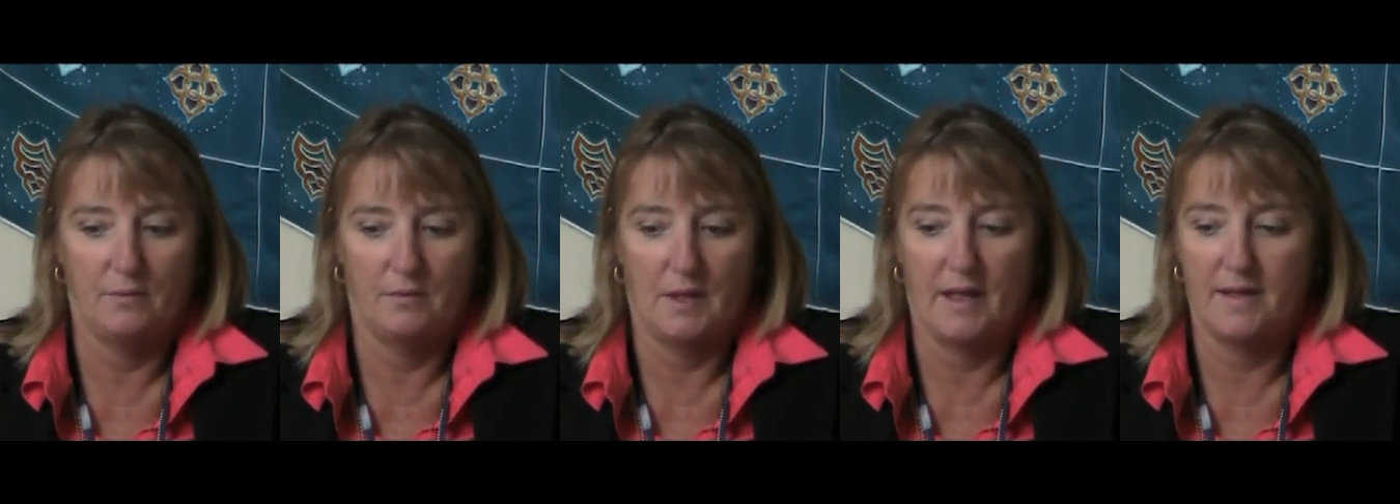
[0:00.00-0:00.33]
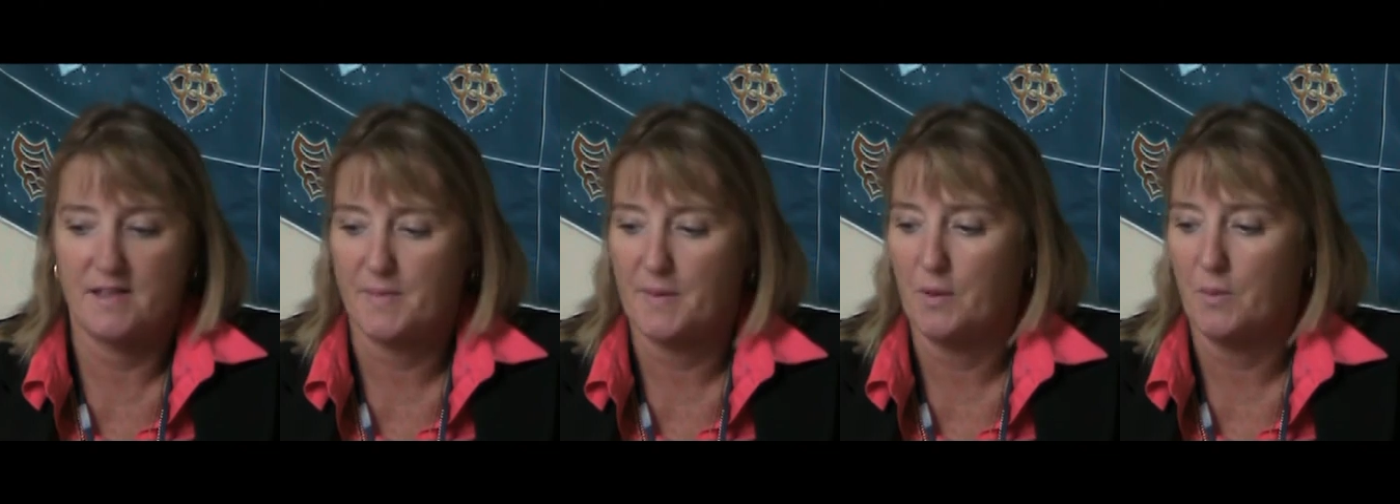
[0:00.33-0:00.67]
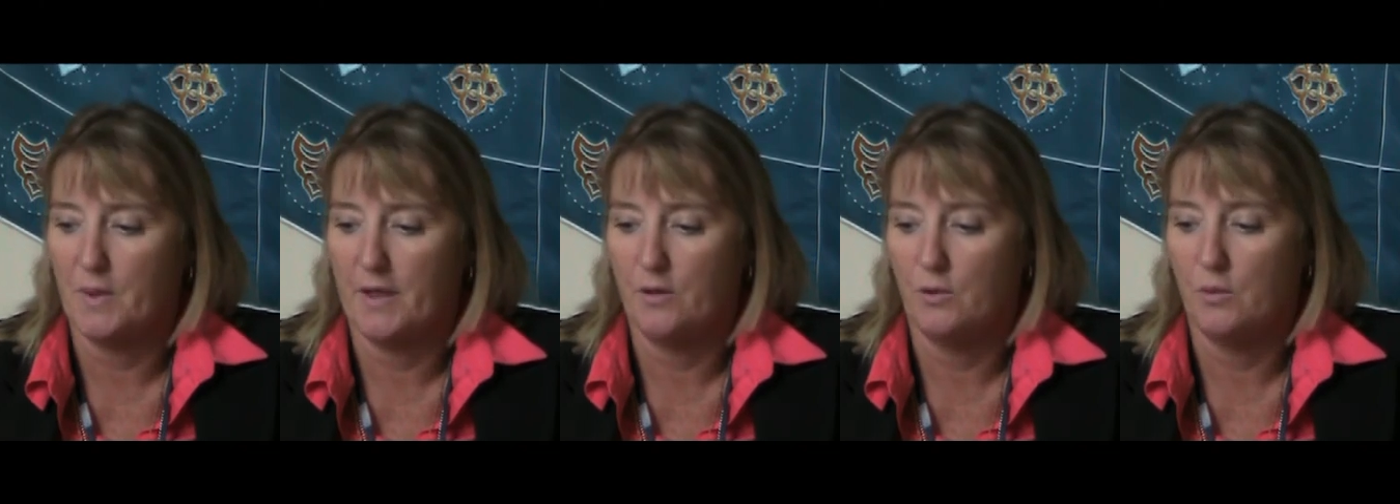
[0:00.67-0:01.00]
Anne's been
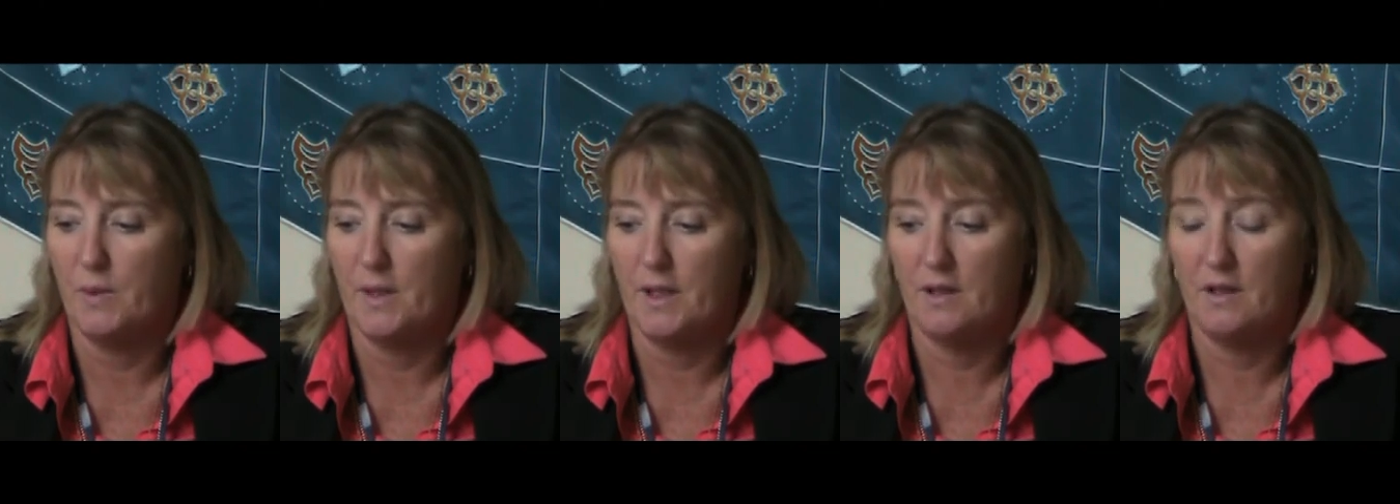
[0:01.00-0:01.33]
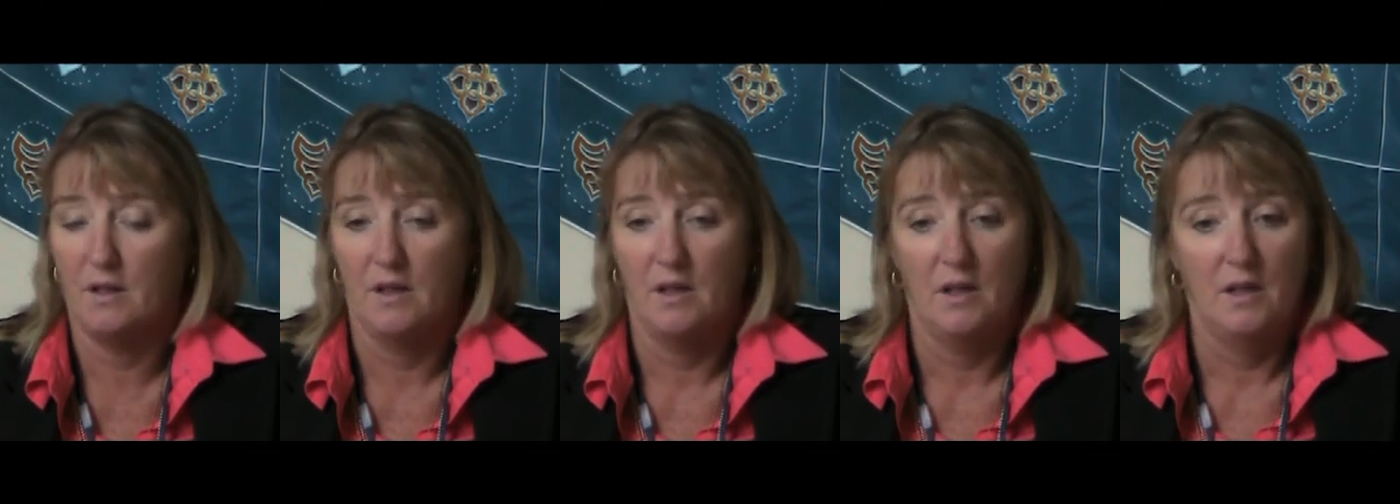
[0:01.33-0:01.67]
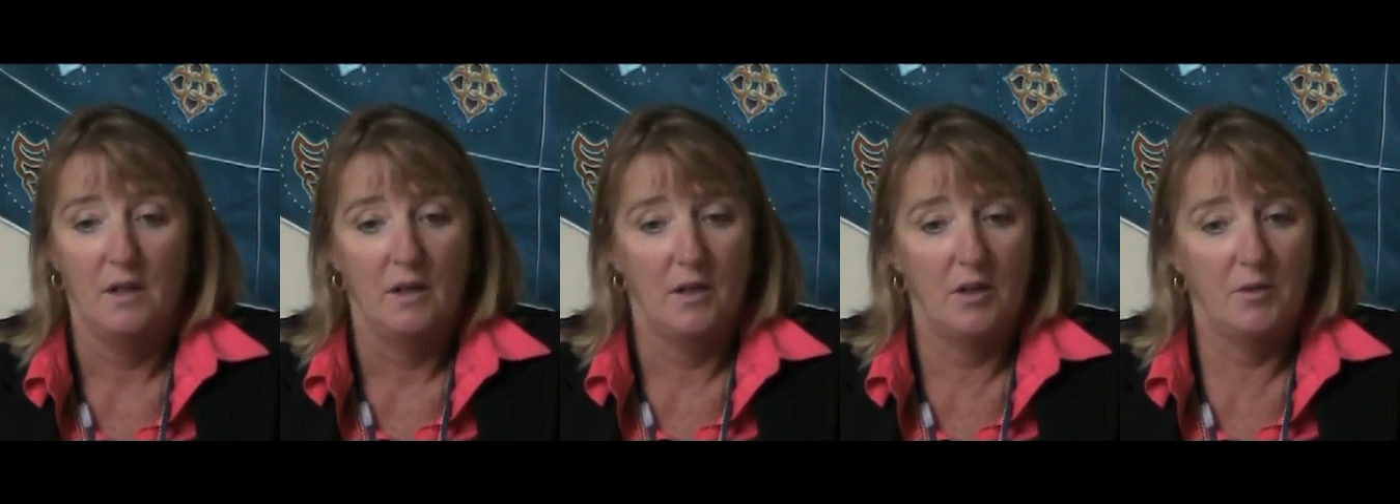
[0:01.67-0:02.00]
away all week.
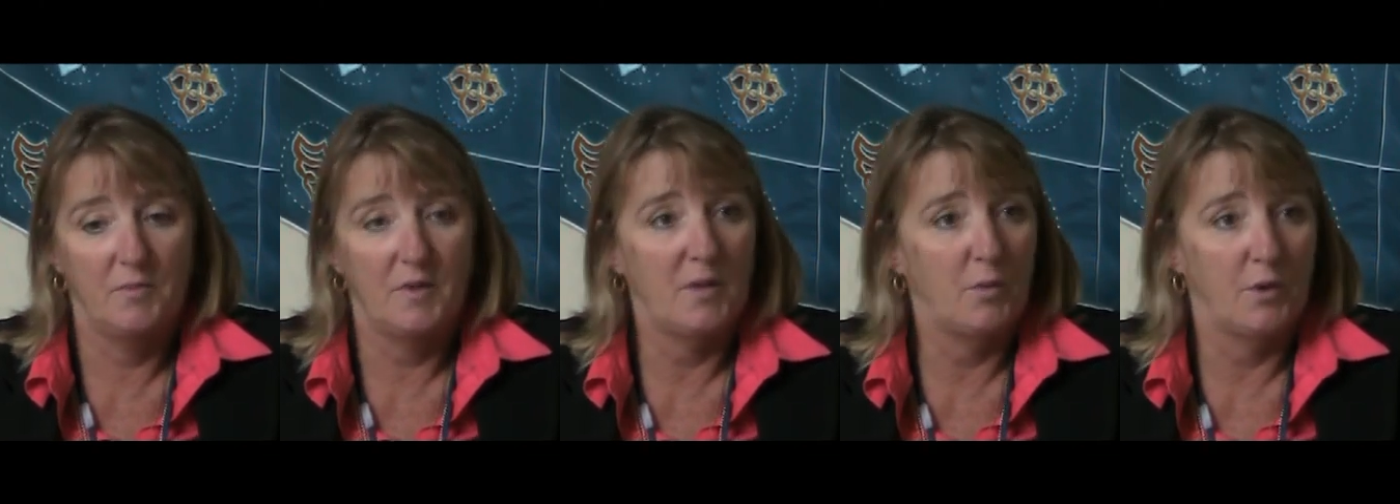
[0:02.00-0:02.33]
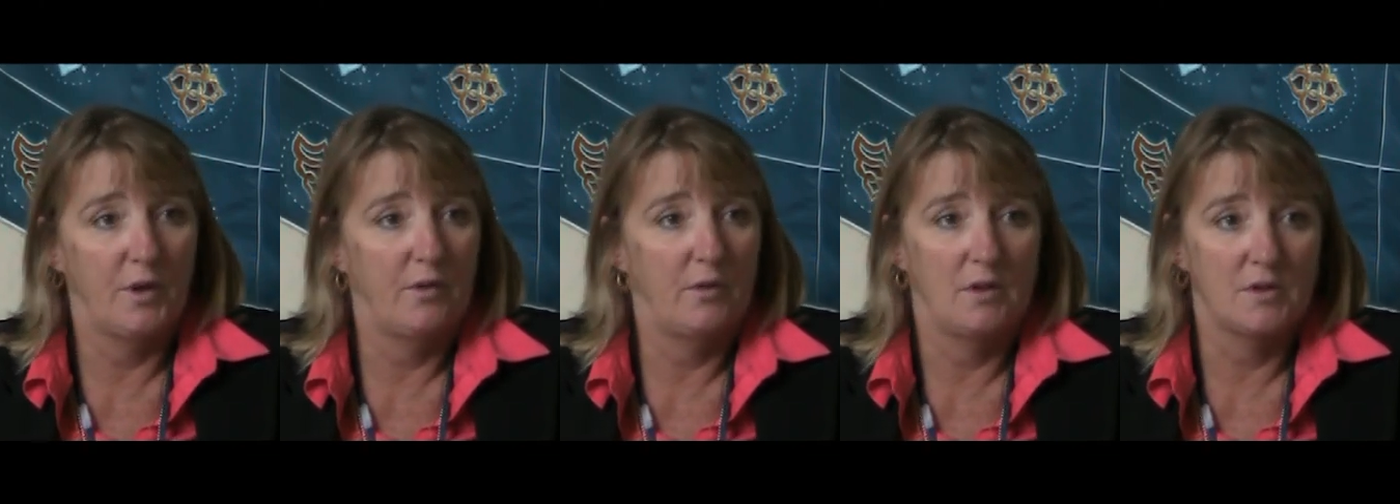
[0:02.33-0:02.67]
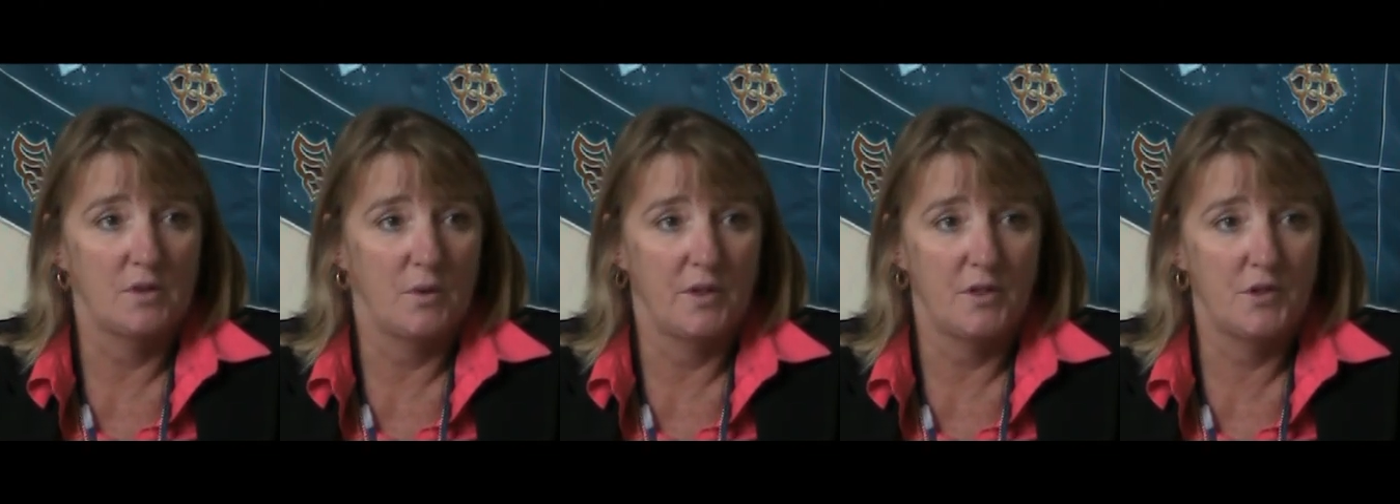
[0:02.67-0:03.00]
They wanted to
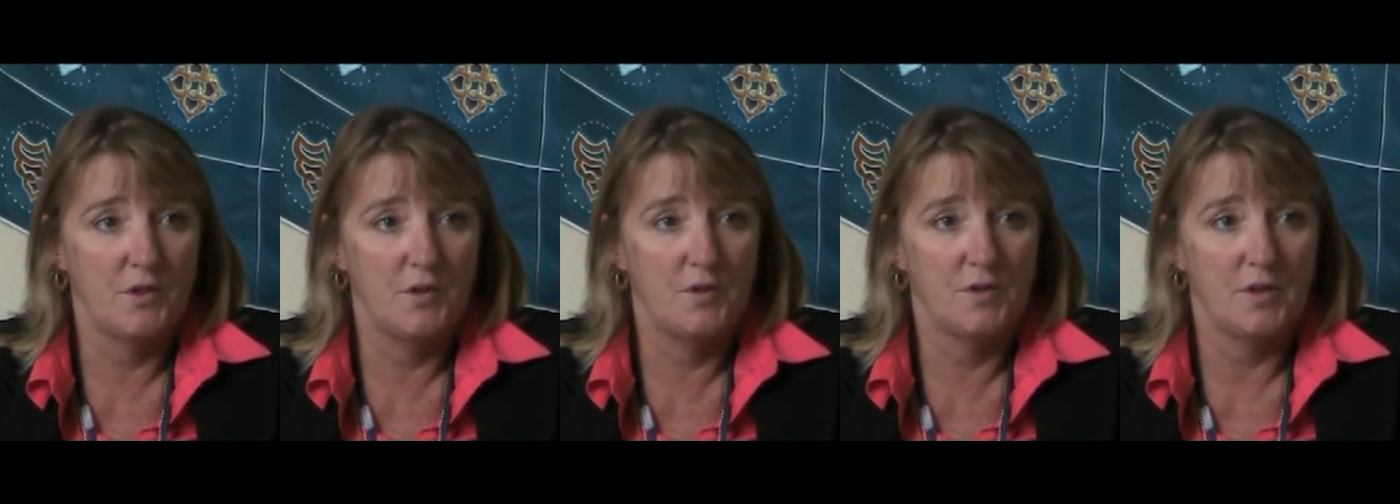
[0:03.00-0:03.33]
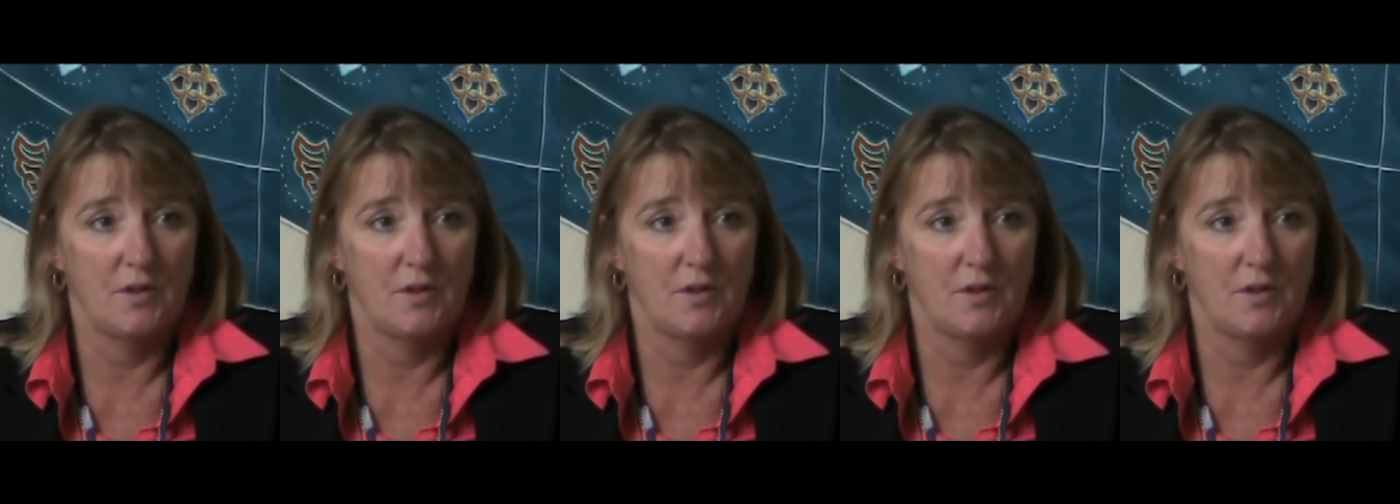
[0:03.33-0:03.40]
ask questions.